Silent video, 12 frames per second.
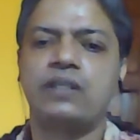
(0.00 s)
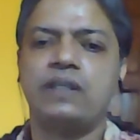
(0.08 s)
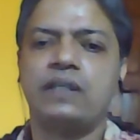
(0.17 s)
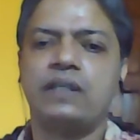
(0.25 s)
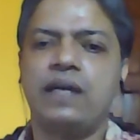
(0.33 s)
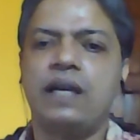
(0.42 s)

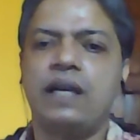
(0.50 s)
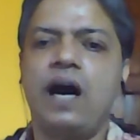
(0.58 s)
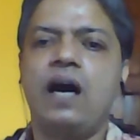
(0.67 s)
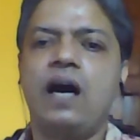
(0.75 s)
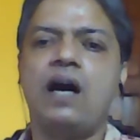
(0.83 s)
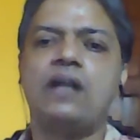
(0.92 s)
a
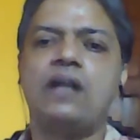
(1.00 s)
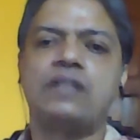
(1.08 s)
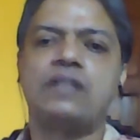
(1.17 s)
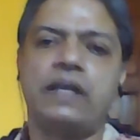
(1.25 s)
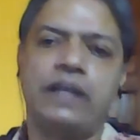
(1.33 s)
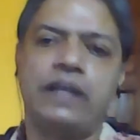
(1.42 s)
large
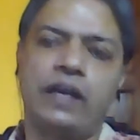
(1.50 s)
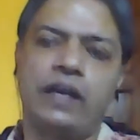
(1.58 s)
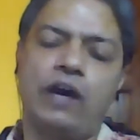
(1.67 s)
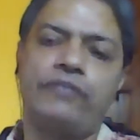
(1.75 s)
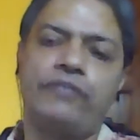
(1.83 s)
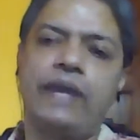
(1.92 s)
array
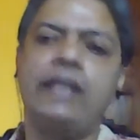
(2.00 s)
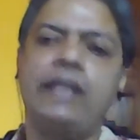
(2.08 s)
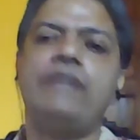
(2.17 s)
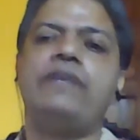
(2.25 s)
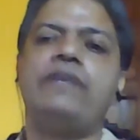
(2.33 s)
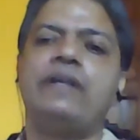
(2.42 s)
of
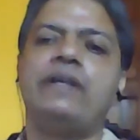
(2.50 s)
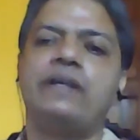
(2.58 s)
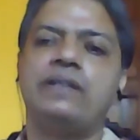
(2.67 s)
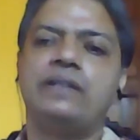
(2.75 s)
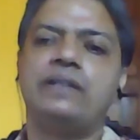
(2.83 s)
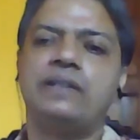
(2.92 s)
enlivening
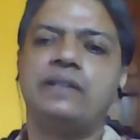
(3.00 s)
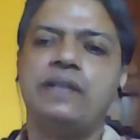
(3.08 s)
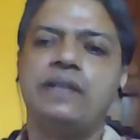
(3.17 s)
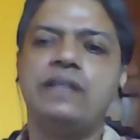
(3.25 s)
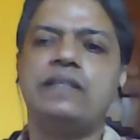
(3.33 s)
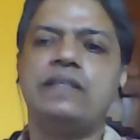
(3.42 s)

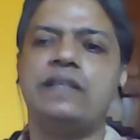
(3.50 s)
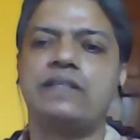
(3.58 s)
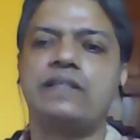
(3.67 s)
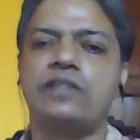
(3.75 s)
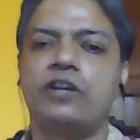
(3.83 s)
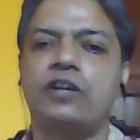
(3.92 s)
incidents
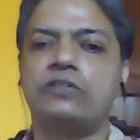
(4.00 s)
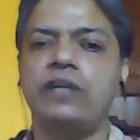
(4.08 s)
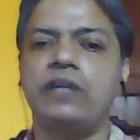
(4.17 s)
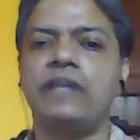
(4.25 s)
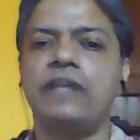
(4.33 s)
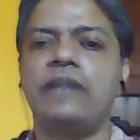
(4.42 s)
or
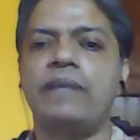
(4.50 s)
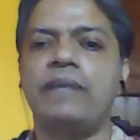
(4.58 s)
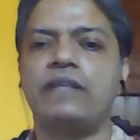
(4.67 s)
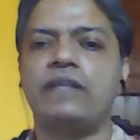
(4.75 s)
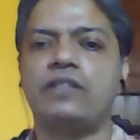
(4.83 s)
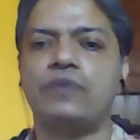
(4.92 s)
thrilling dramatic
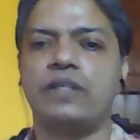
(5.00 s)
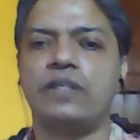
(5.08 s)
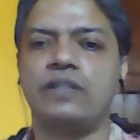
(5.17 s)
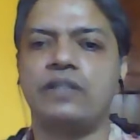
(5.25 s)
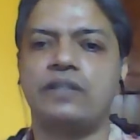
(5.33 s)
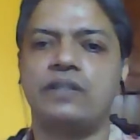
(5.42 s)

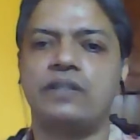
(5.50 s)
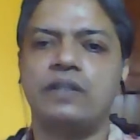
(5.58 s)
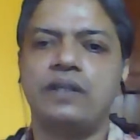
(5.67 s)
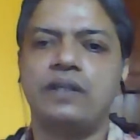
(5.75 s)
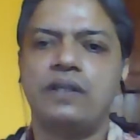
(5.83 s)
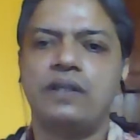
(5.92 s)
situations
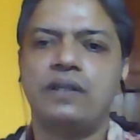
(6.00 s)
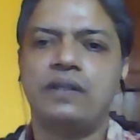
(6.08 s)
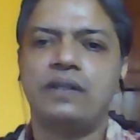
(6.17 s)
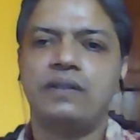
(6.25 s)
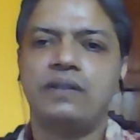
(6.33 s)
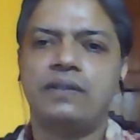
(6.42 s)

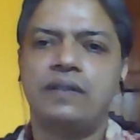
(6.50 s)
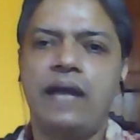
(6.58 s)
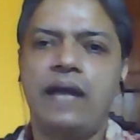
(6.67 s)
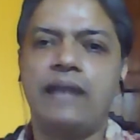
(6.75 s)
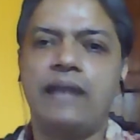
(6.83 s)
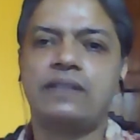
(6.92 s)

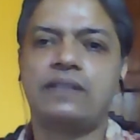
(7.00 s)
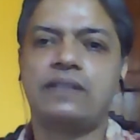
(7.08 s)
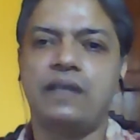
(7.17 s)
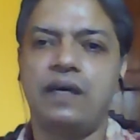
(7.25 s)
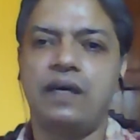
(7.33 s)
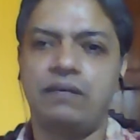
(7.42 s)
as
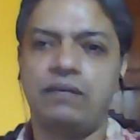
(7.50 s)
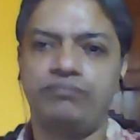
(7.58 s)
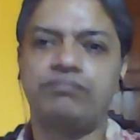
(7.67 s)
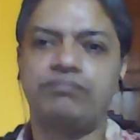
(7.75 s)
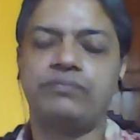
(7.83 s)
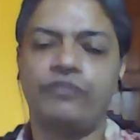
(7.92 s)

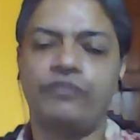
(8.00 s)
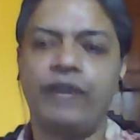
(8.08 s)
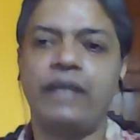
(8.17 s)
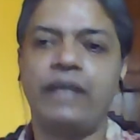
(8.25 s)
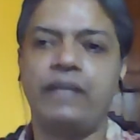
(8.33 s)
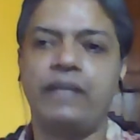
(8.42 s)
we
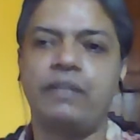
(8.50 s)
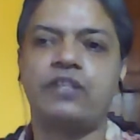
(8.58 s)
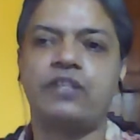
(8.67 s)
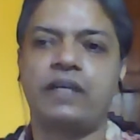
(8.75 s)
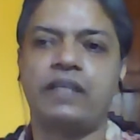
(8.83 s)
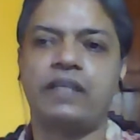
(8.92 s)
find in
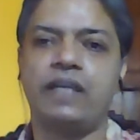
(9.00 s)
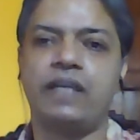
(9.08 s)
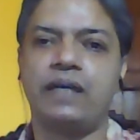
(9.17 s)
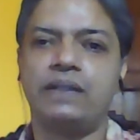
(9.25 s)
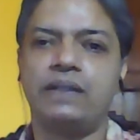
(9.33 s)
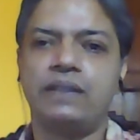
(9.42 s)
Mrichchhakatika.
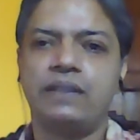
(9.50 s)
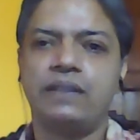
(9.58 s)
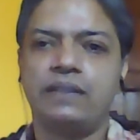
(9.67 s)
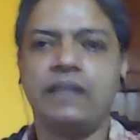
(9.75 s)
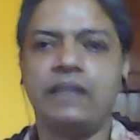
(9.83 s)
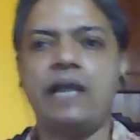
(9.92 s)
The
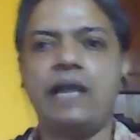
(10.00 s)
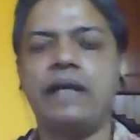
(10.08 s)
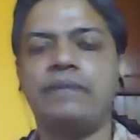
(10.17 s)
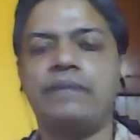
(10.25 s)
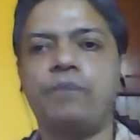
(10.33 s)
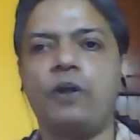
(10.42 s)
entire
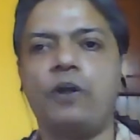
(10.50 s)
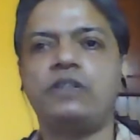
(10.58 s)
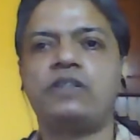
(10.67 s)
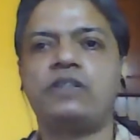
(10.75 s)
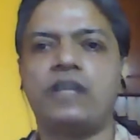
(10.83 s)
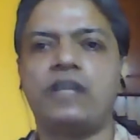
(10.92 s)
plot
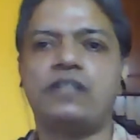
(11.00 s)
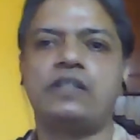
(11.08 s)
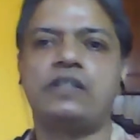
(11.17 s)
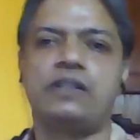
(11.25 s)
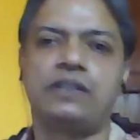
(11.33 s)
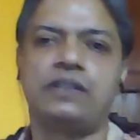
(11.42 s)
structure
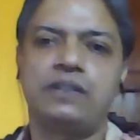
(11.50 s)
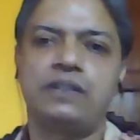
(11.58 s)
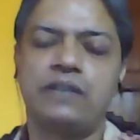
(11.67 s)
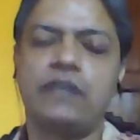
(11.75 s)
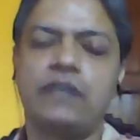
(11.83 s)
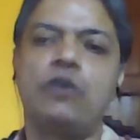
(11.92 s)

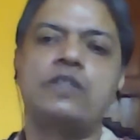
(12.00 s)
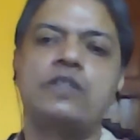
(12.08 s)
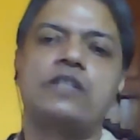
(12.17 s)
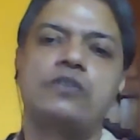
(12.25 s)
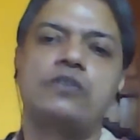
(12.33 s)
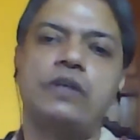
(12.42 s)
that holds the
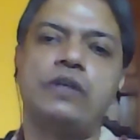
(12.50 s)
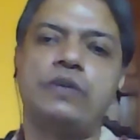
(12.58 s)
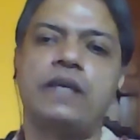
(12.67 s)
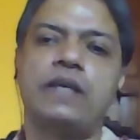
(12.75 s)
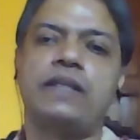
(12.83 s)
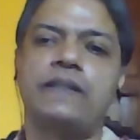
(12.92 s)
story
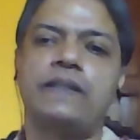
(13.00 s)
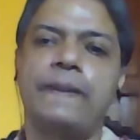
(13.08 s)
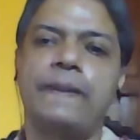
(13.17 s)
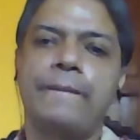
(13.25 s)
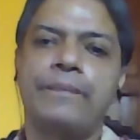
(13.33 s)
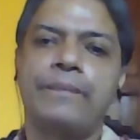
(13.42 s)
together,
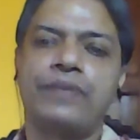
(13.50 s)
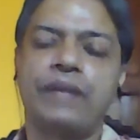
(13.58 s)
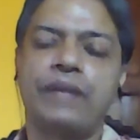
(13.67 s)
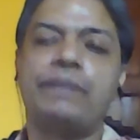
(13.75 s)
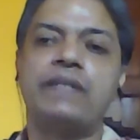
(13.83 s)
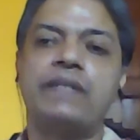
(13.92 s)
that
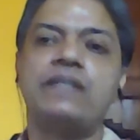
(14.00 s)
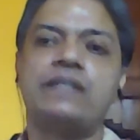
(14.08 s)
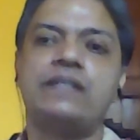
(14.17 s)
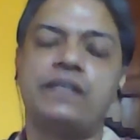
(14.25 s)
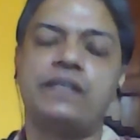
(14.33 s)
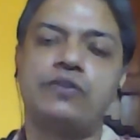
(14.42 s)
presents
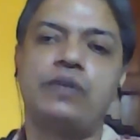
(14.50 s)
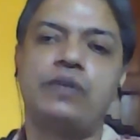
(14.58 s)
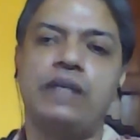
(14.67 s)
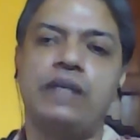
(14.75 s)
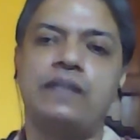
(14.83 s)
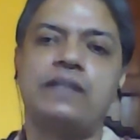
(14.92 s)
the story in such a